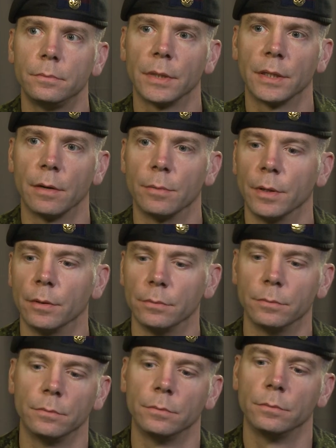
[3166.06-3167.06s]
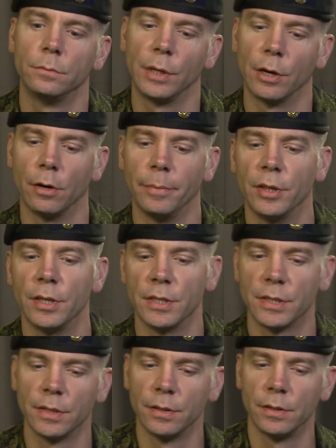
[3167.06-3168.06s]
we heard about
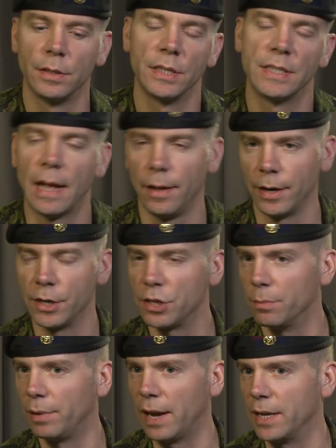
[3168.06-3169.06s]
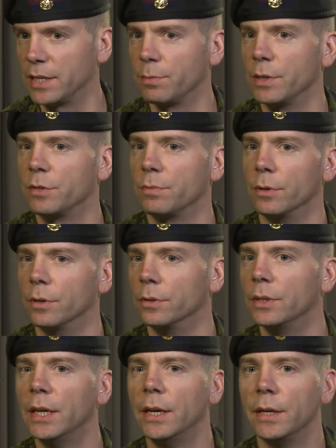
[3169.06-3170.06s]
these desalination plants which
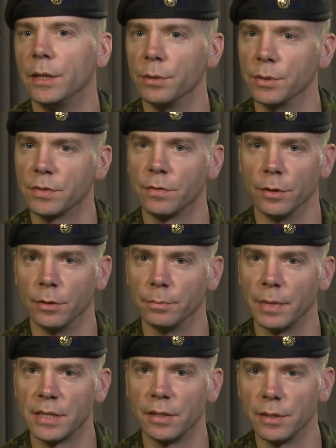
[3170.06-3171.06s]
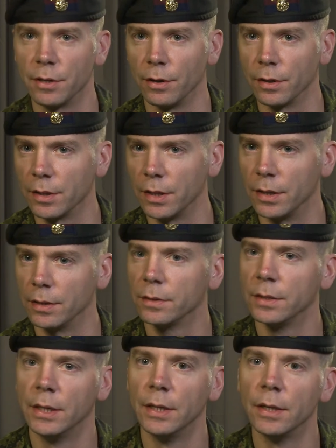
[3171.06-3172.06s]
were used for basically turning
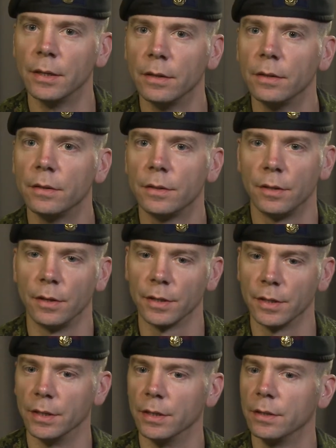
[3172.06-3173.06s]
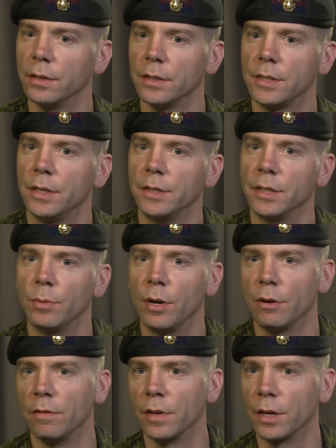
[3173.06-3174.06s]
the salty
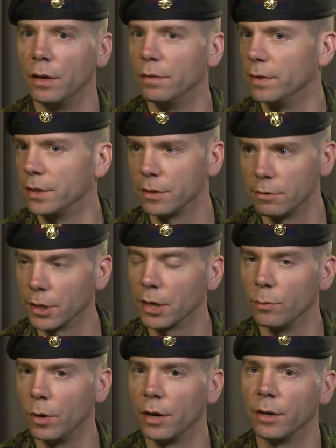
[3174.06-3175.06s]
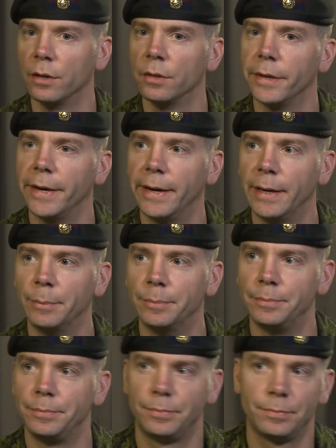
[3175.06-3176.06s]
water of the Gulf into drinking water,
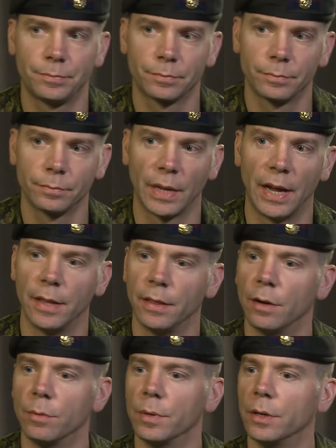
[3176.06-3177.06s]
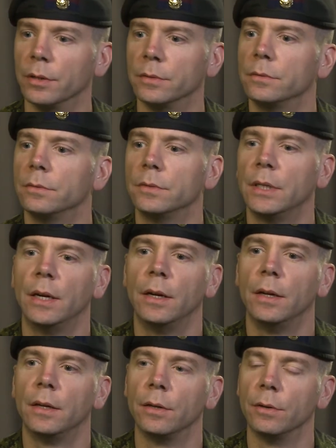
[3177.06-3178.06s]
and there were
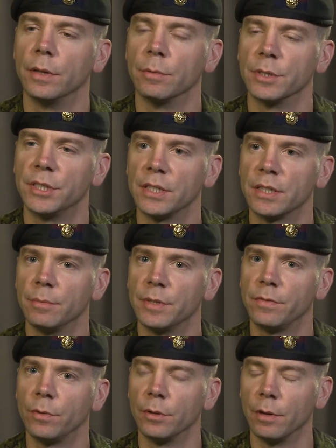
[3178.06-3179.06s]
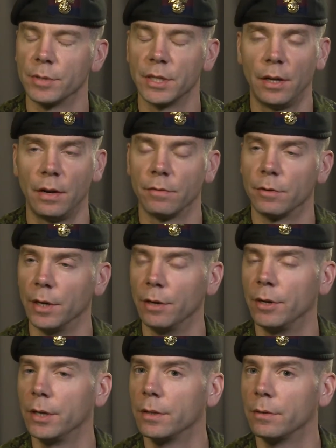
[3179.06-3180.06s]
systems for, there was a lot of
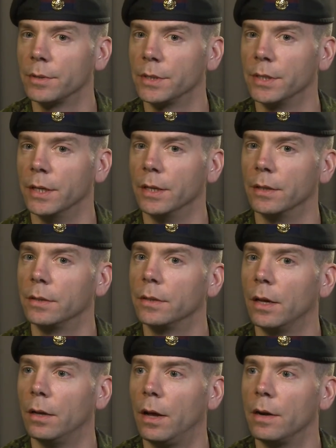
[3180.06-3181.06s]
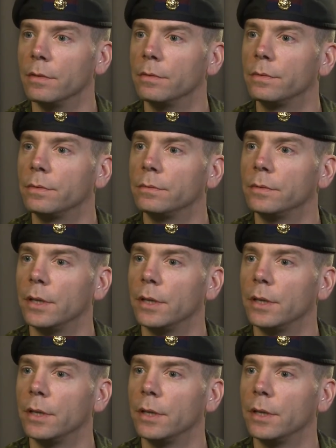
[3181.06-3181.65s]
greenery, there was a lot of